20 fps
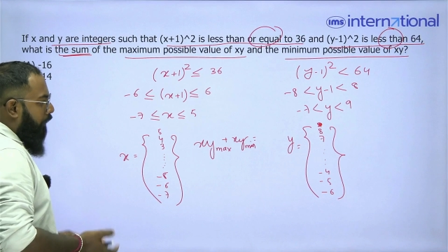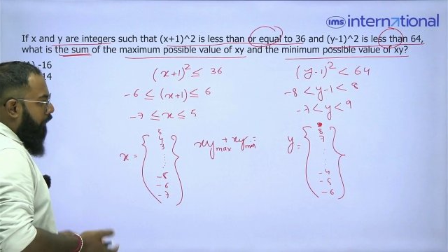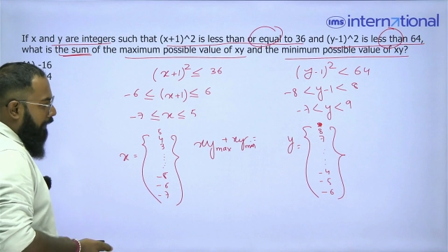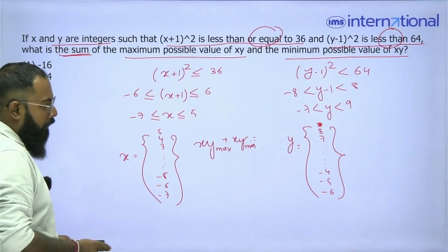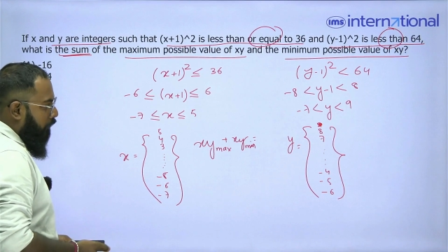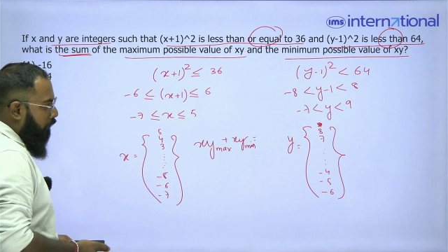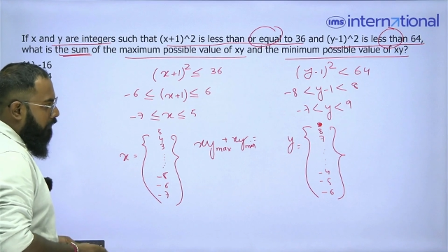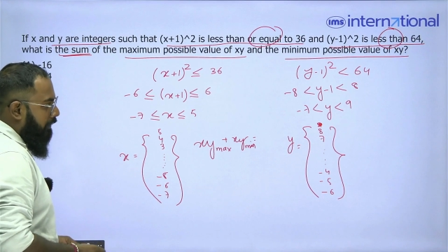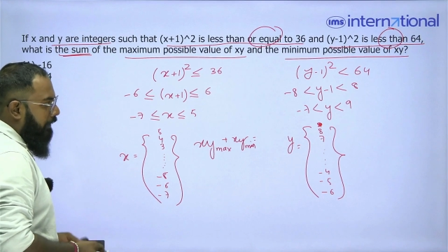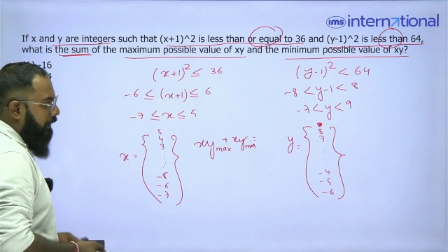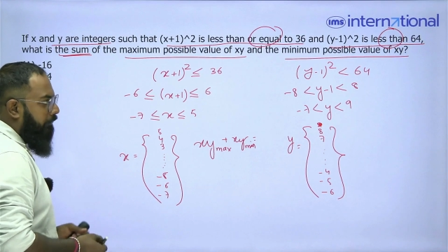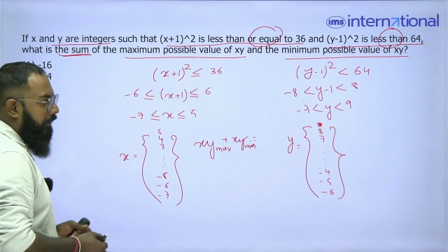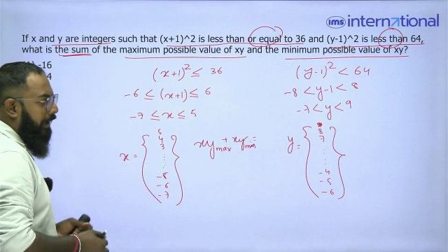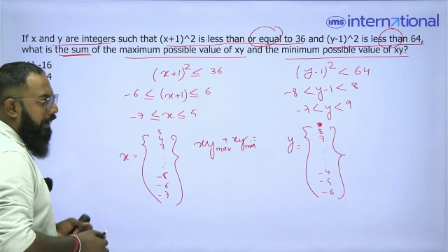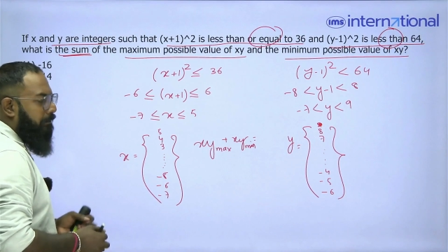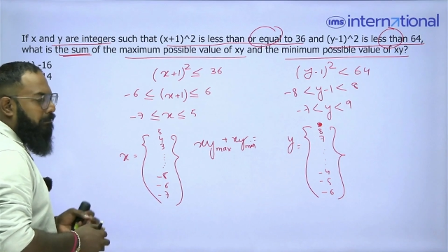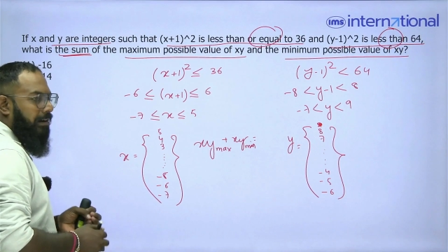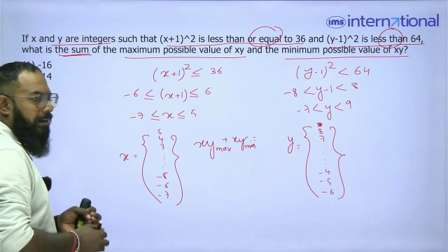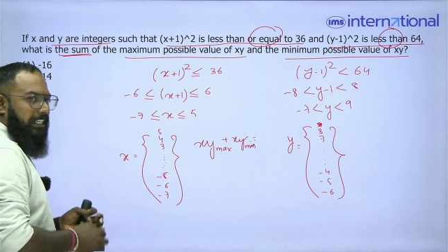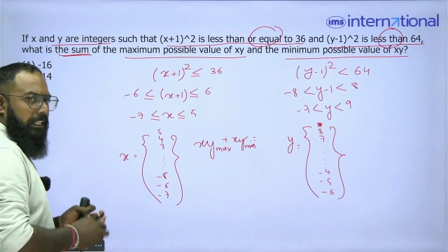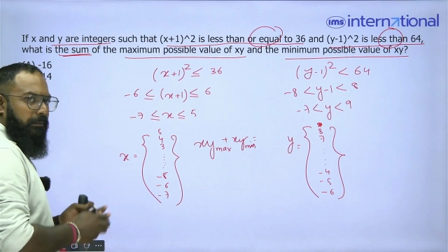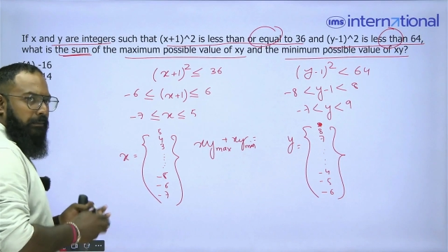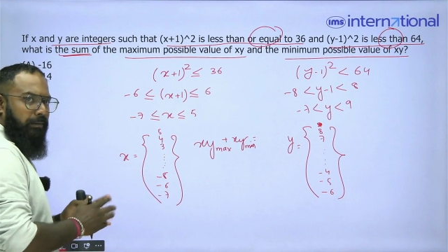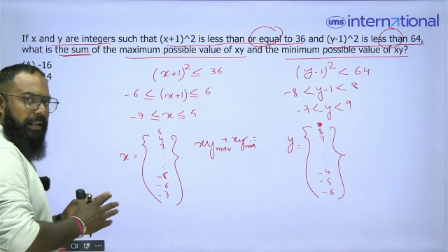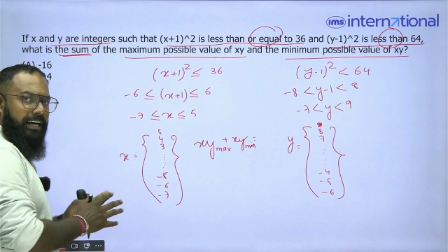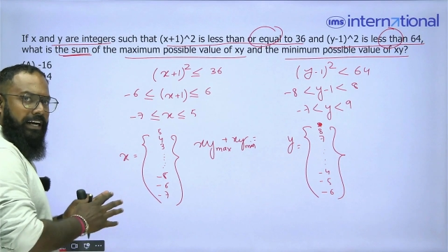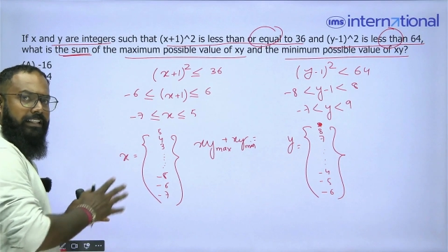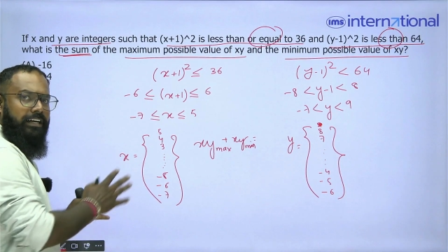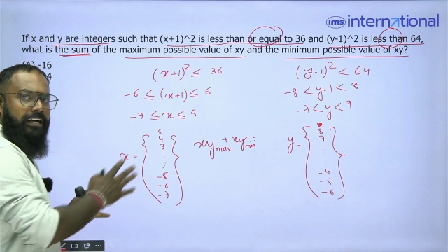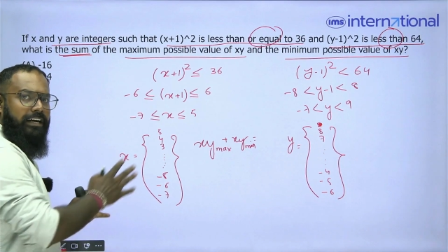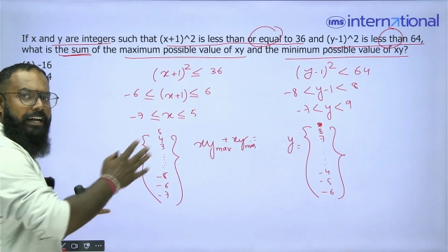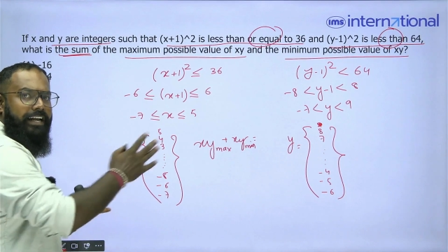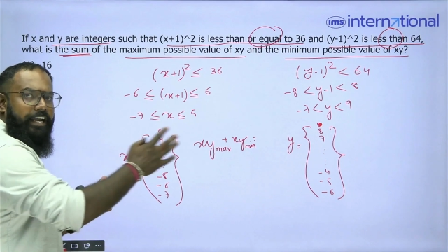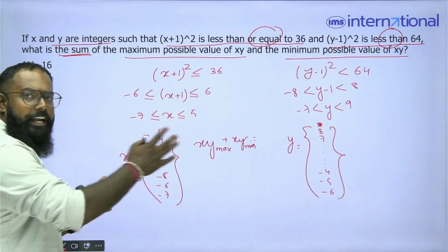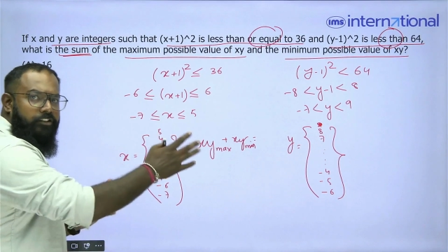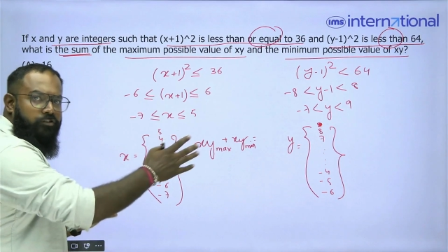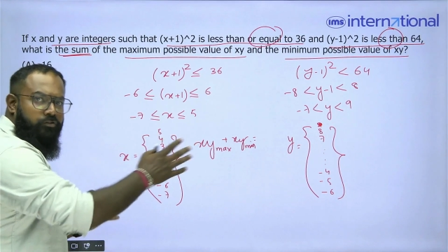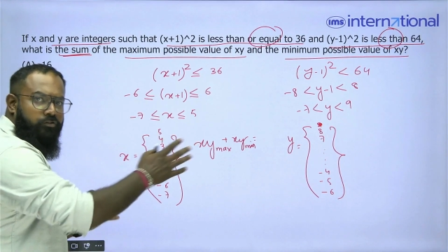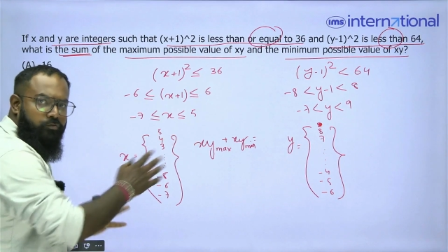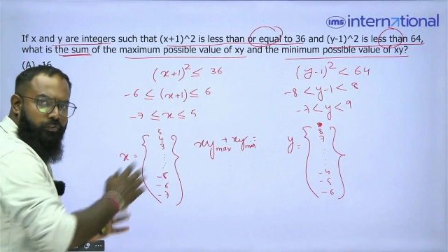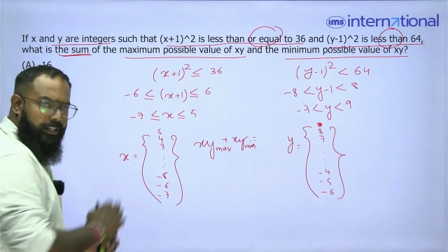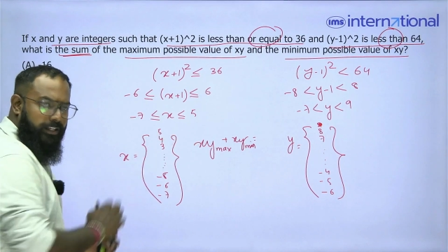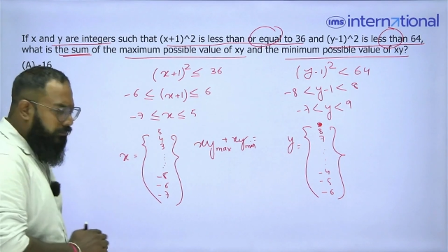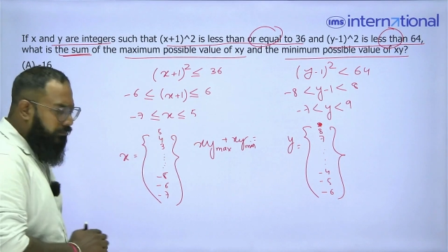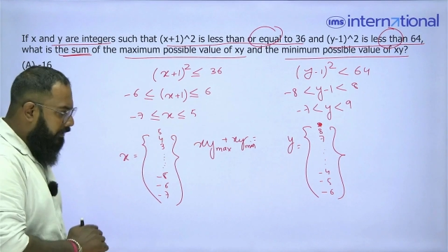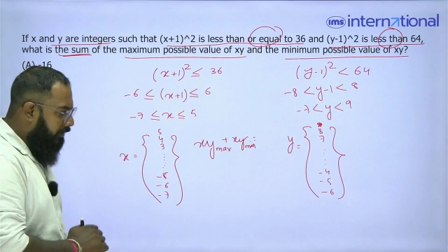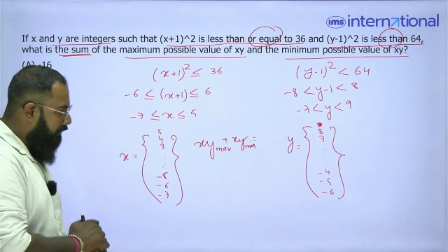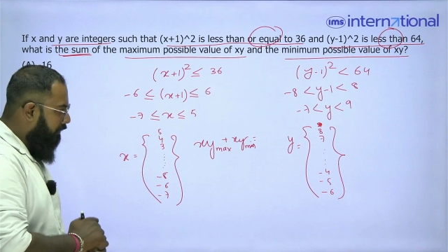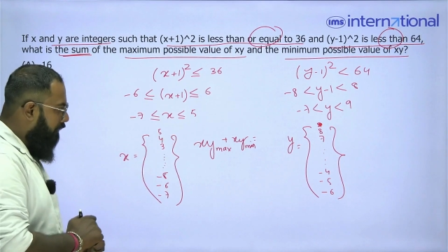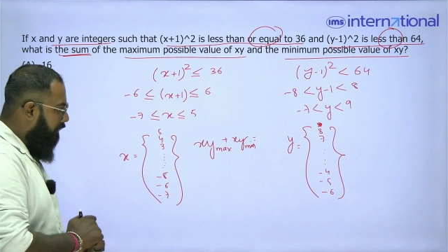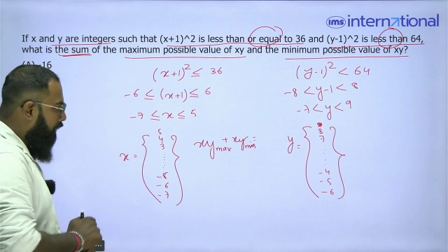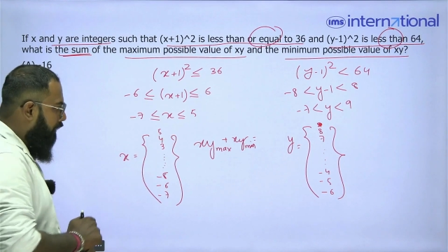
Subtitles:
values if I multiply the extremes.